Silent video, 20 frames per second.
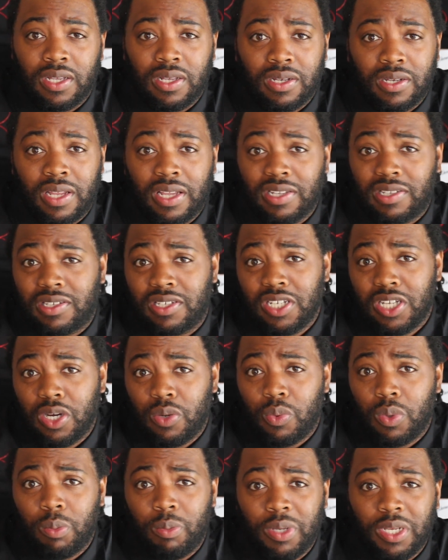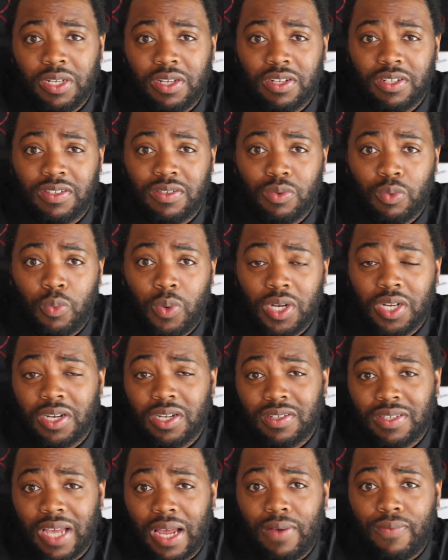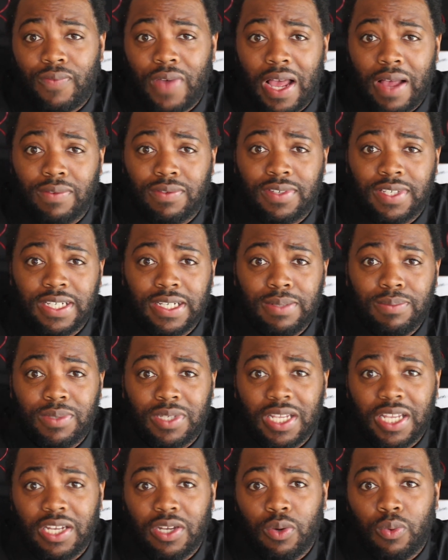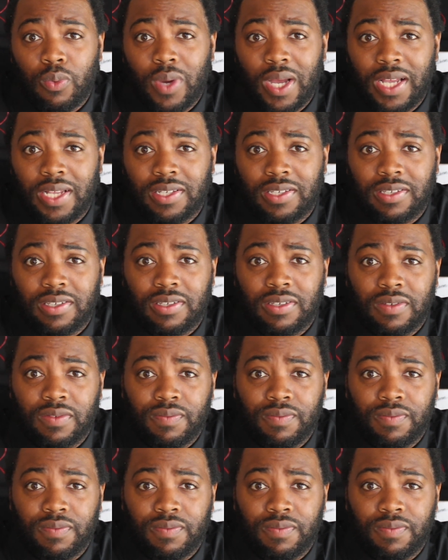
They still will be one of the top 5 teams in the West.